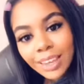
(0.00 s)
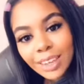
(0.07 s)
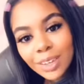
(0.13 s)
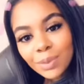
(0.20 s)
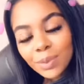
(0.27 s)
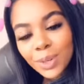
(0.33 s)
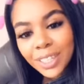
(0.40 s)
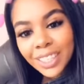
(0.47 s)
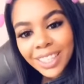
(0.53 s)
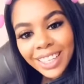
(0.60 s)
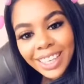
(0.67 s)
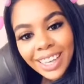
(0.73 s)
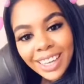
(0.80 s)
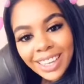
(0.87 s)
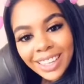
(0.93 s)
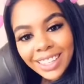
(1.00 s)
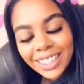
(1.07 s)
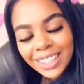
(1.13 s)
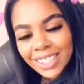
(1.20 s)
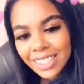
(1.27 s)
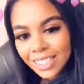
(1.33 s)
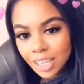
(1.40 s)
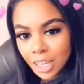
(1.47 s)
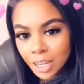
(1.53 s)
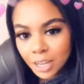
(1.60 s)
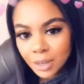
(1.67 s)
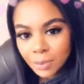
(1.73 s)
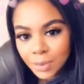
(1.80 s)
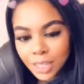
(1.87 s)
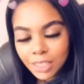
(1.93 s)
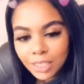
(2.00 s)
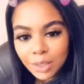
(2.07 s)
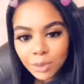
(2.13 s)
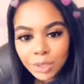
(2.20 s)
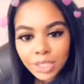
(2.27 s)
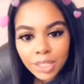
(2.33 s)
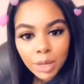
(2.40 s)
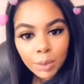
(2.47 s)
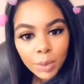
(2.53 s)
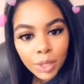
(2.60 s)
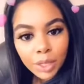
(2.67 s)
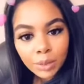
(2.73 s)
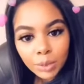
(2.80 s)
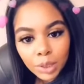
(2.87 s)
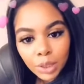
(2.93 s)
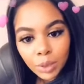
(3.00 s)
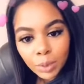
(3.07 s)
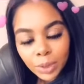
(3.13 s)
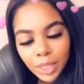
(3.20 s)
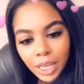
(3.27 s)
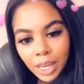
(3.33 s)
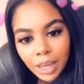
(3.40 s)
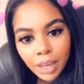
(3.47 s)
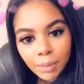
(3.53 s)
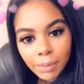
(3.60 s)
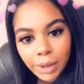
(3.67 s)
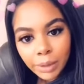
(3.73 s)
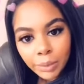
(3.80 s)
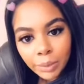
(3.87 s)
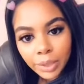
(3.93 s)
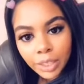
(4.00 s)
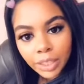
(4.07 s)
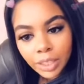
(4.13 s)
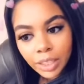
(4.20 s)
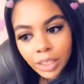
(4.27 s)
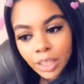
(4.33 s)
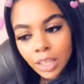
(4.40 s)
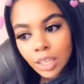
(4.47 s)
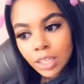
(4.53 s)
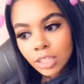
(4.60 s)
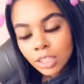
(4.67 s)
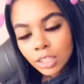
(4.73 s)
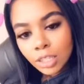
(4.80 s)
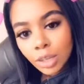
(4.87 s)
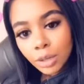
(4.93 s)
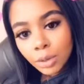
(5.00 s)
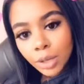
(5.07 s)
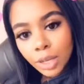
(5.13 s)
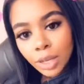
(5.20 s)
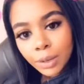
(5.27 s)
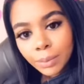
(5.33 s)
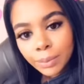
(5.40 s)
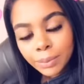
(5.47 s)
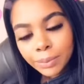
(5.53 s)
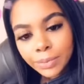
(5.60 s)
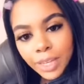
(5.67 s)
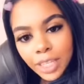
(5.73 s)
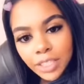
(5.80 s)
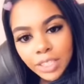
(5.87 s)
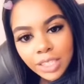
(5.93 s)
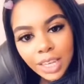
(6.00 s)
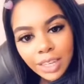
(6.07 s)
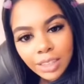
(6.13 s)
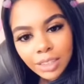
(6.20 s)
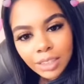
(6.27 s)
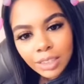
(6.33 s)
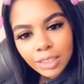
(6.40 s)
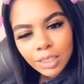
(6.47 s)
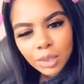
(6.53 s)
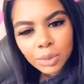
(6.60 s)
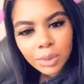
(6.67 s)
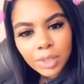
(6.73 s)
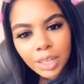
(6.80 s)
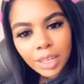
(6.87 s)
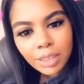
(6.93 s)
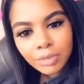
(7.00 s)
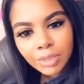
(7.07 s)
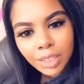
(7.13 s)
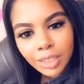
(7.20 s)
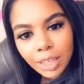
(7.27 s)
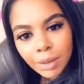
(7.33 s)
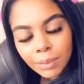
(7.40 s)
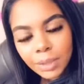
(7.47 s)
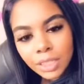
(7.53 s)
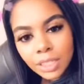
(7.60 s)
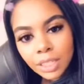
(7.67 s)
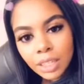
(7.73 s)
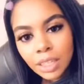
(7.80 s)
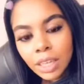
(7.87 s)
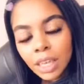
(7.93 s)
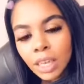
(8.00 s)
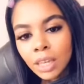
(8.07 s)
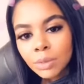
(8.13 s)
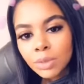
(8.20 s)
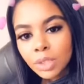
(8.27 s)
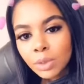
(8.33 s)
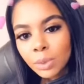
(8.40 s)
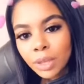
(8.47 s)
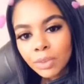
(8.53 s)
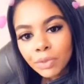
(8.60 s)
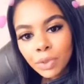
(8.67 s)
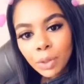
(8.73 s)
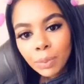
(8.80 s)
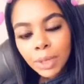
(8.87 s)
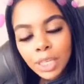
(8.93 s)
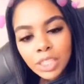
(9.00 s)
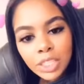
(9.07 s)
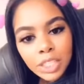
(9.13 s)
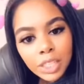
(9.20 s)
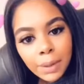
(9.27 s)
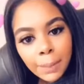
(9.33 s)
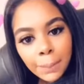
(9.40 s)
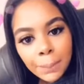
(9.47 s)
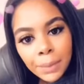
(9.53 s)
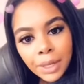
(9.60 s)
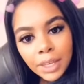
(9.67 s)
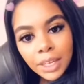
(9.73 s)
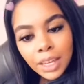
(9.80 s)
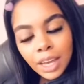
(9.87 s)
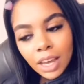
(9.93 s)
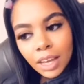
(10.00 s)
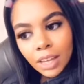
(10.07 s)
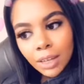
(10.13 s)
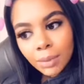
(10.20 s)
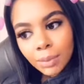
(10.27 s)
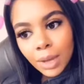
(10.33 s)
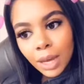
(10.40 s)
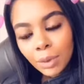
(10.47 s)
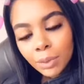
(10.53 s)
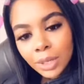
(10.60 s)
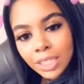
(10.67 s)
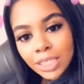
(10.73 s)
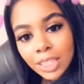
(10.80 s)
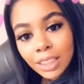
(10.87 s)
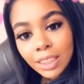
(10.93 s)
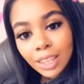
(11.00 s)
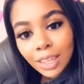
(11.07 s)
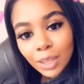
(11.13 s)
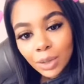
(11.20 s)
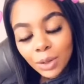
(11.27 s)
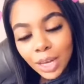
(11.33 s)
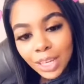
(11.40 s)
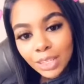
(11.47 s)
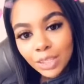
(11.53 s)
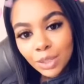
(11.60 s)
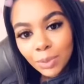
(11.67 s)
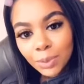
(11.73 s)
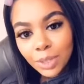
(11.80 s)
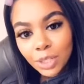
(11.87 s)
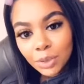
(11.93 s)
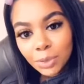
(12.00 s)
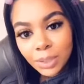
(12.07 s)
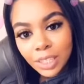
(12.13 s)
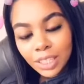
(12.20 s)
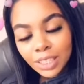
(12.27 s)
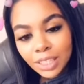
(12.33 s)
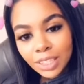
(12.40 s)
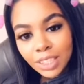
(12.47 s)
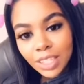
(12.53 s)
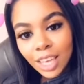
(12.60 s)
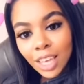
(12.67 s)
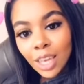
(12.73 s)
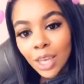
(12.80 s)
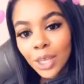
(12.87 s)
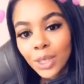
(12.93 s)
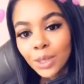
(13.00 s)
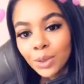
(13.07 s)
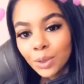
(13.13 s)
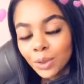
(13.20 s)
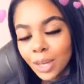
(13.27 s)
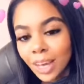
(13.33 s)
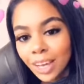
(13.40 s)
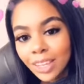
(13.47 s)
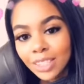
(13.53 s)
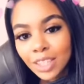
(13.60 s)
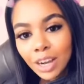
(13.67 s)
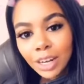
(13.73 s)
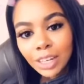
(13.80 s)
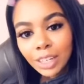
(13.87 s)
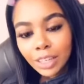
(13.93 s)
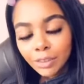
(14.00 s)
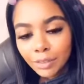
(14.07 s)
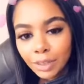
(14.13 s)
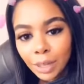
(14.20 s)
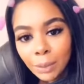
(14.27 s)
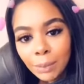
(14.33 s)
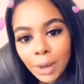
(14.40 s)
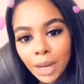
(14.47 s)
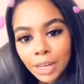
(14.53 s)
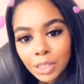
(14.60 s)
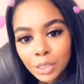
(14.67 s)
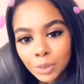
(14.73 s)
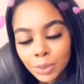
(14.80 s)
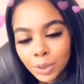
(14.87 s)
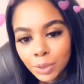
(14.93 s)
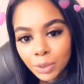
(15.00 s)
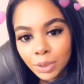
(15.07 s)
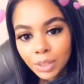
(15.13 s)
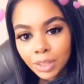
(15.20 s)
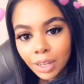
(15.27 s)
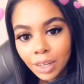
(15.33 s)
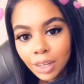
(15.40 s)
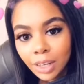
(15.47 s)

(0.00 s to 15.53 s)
Good morning, guys. I just wanted to come on here really quick. I am at work, so I just got in, so we're not really that busy. I'm just waiting for a patient, but I wanted to thank you guys so much because you guys are loving my entrepreneur